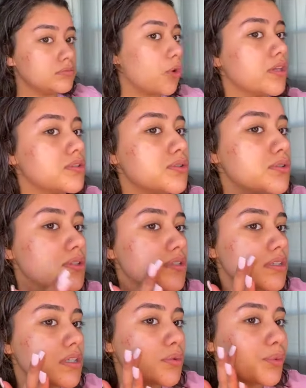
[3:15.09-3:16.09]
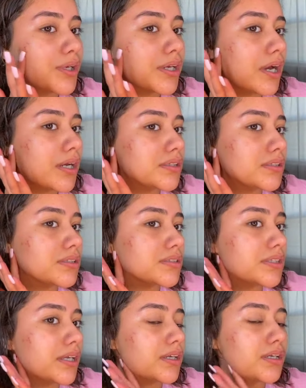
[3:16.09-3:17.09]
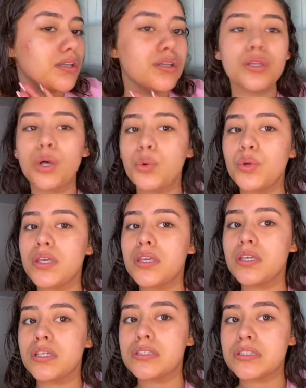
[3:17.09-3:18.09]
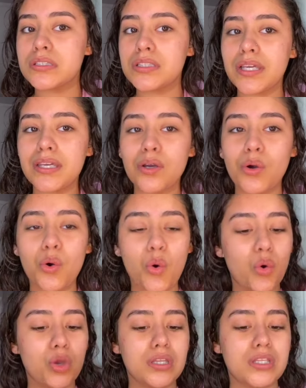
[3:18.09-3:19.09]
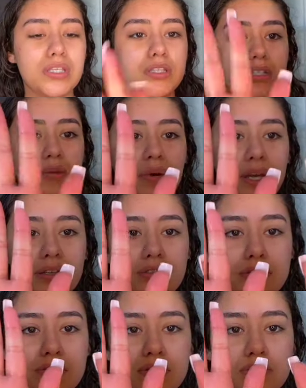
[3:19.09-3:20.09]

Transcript: Okay, so you can see where it kind of looks like glowy. It's like oily. Look at my hands.